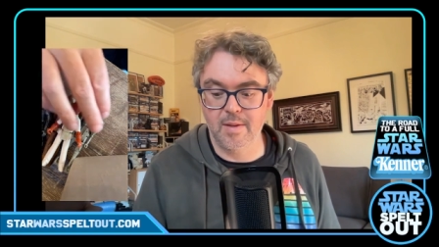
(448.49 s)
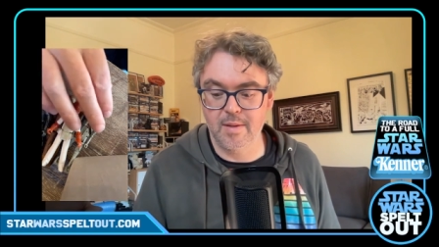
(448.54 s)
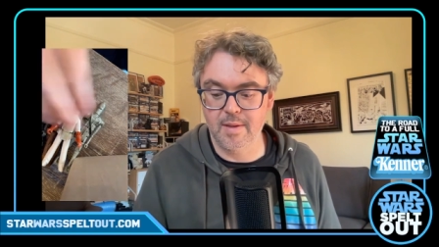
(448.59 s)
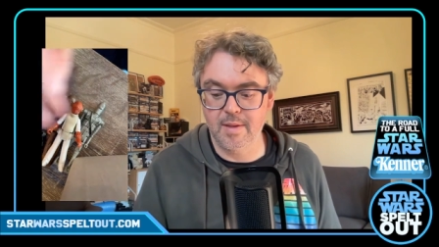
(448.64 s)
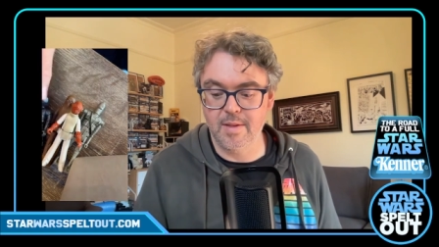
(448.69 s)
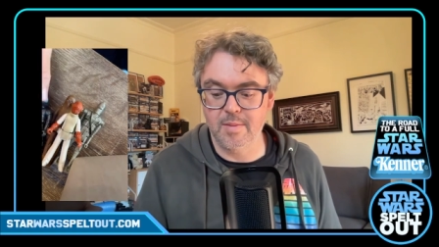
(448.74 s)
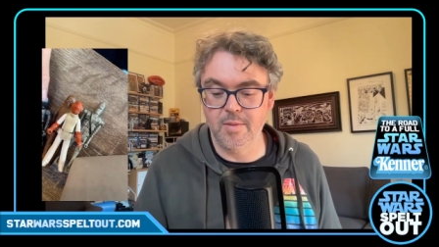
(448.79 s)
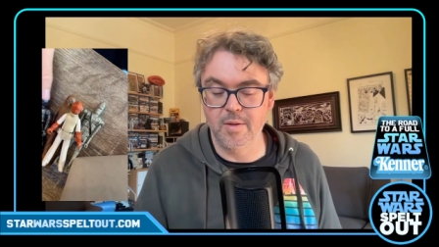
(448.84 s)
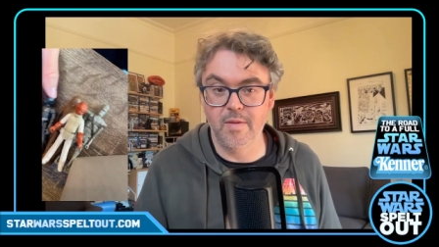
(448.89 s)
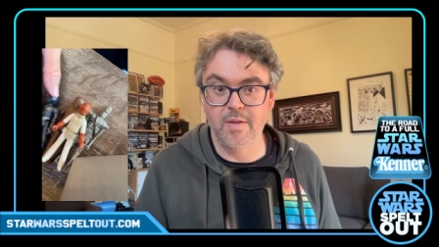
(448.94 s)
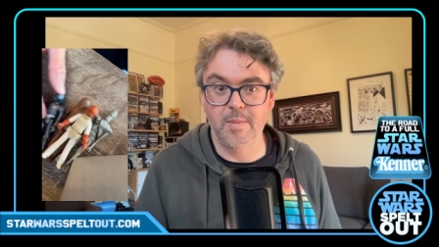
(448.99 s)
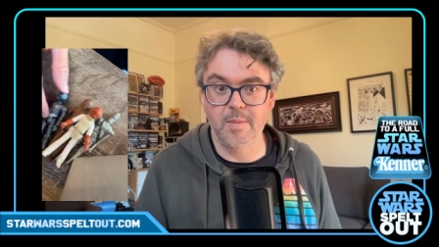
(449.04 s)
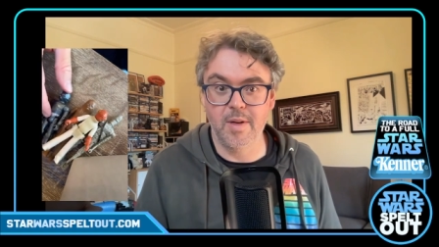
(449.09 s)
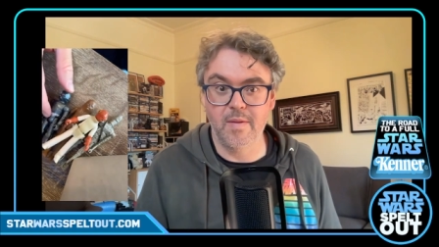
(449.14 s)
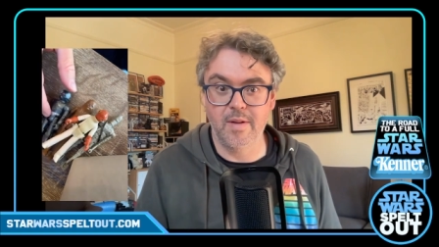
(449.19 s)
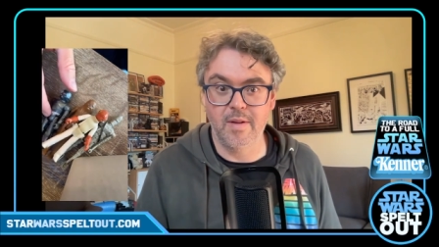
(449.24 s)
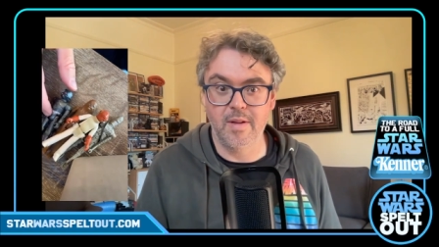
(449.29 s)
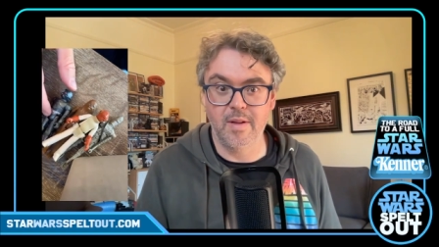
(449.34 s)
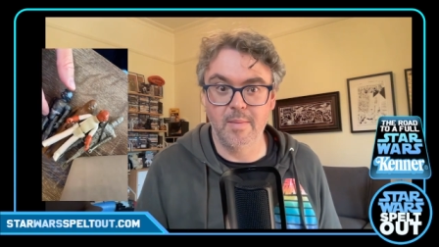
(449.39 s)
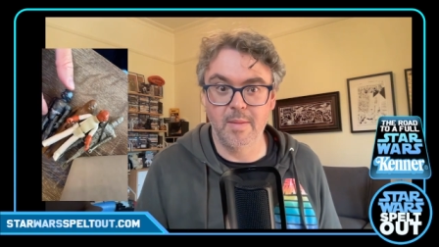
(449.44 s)
Let's move him
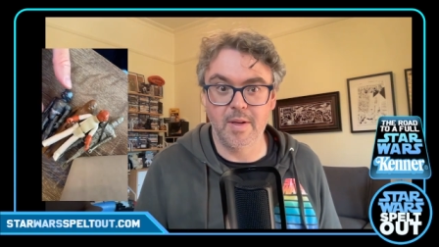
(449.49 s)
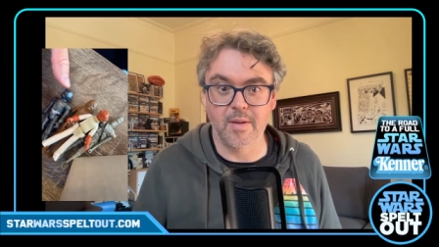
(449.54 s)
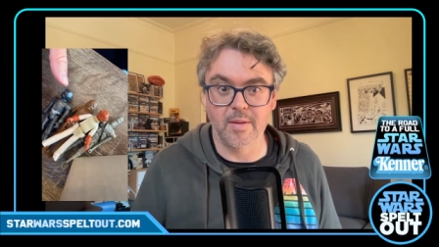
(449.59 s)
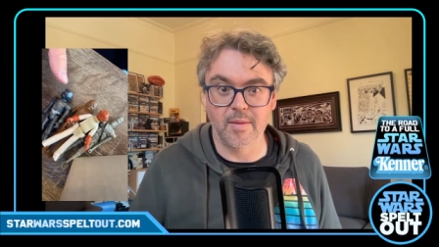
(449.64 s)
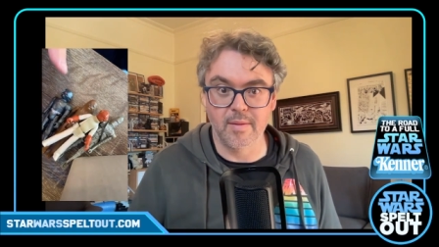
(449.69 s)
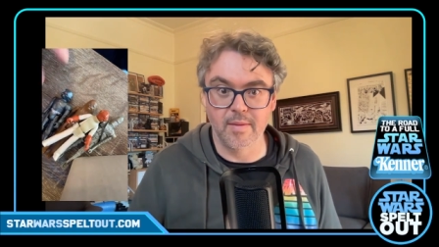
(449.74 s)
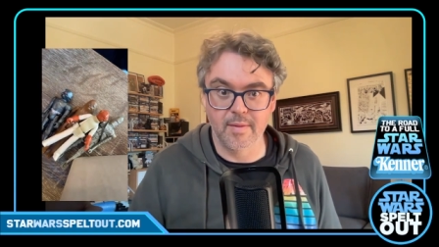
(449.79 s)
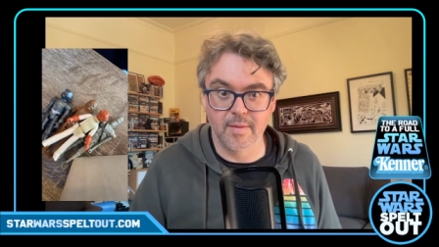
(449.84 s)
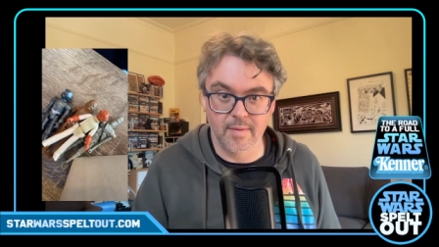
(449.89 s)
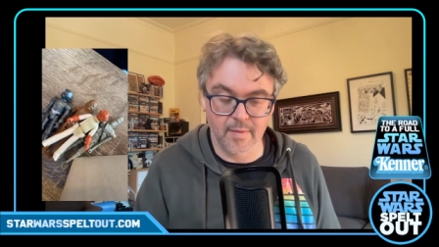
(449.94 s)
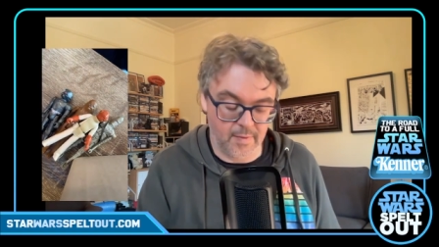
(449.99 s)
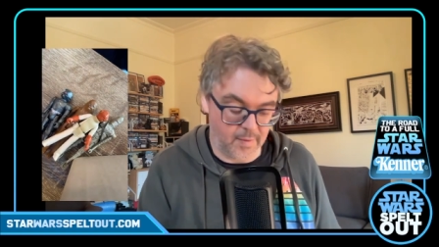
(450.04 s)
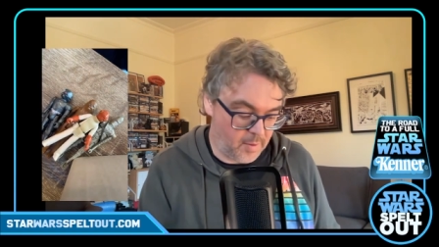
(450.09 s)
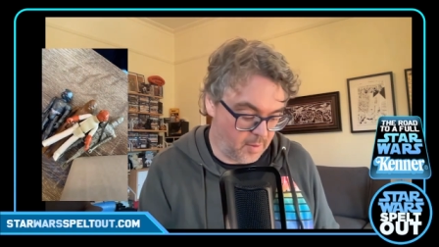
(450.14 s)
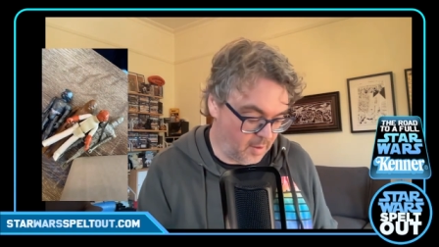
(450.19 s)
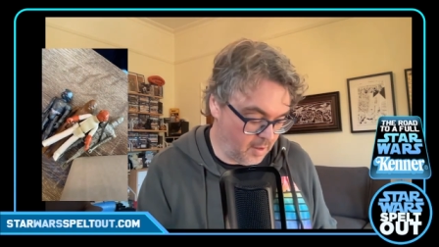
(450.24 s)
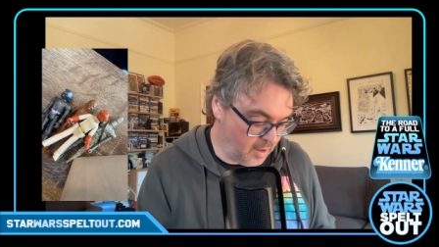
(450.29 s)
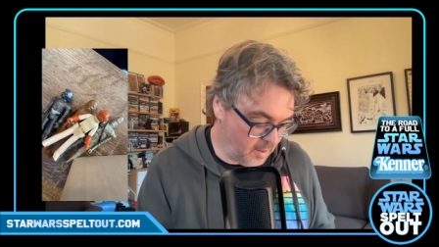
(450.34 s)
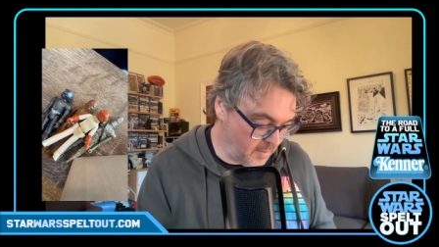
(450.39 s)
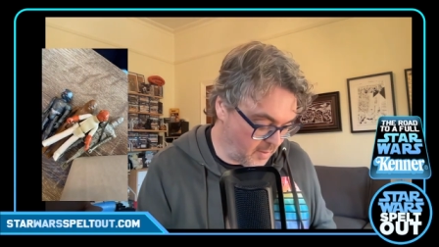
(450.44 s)
over to the middle.
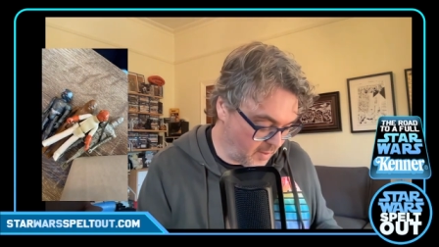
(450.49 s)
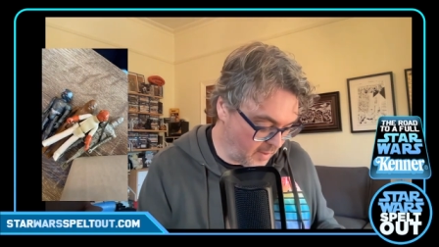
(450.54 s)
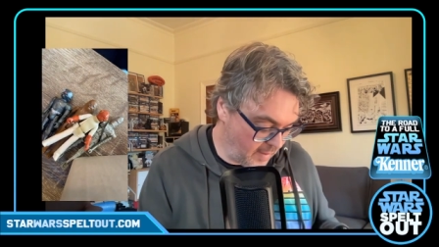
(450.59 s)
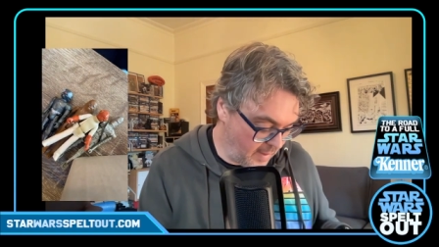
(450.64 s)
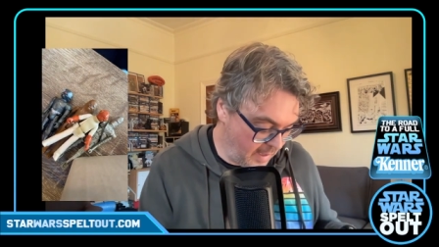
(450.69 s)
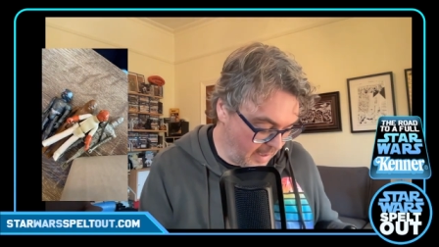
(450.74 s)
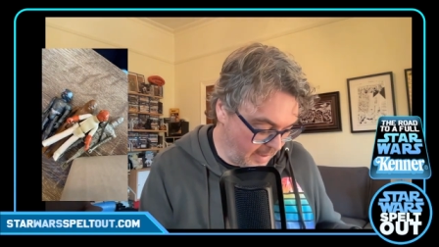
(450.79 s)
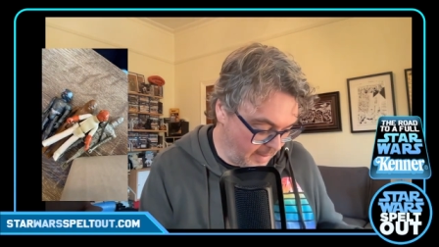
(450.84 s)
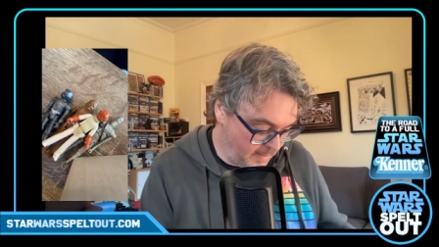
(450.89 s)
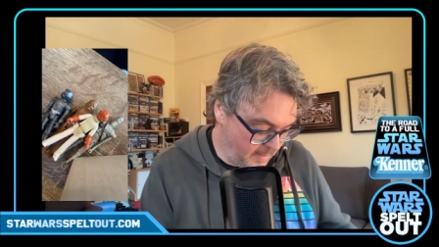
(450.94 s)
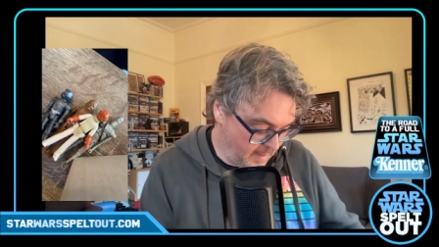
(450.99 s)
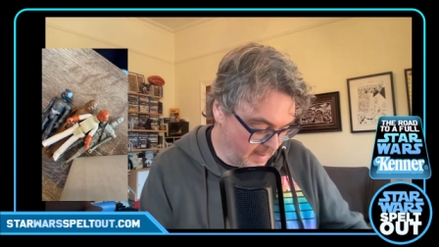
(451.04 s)
4-LOM's on there.